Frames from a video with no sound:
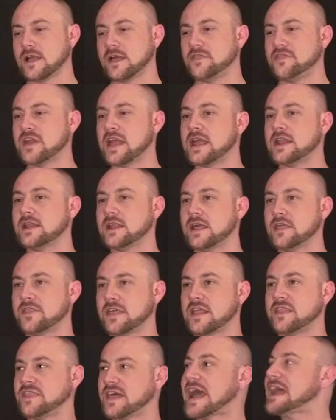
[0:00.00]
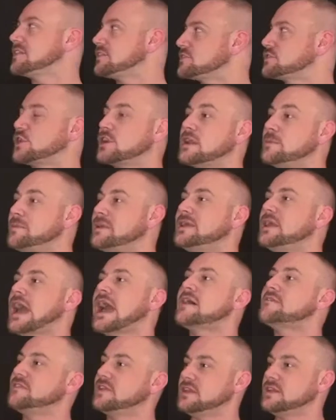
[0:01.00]
Then that's going to be
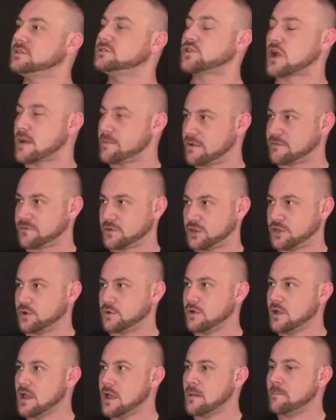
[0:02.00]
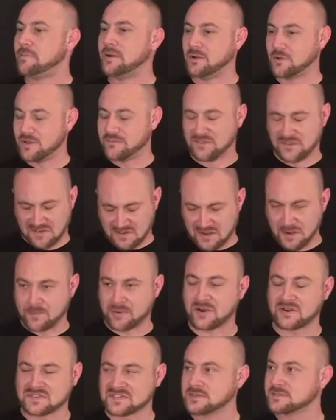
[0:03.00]
heavy drama for you. But if you're a
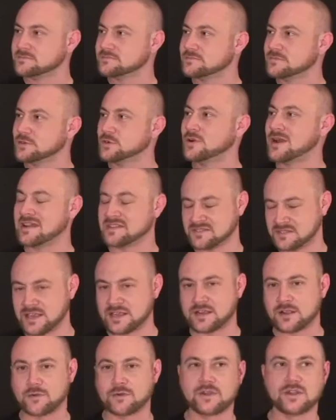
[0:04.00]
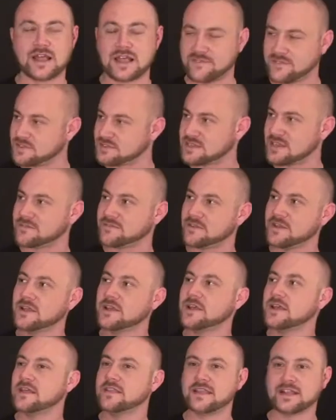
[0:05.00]
person who has like a real life and stuff,
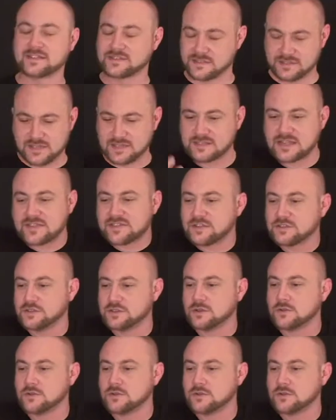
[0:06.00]
there's nothing to